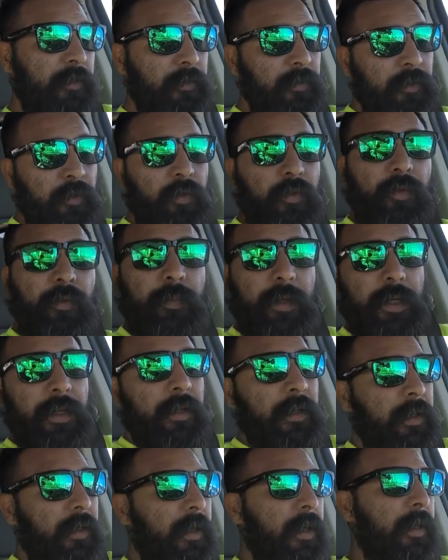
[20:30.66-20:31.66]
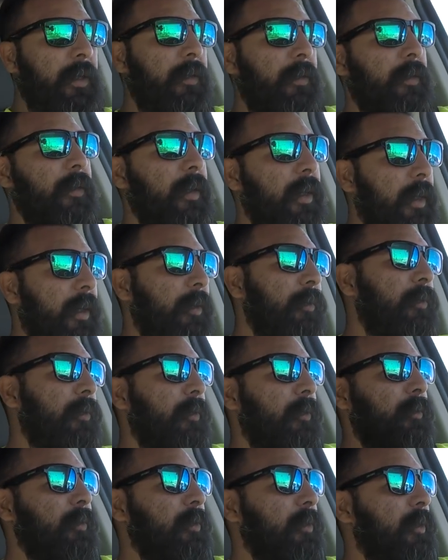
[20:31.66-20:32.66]
was cool, man. I ain't going to lie, it
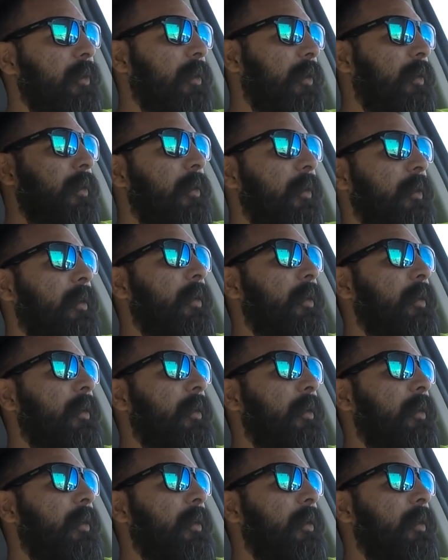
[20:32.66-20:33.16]
was good.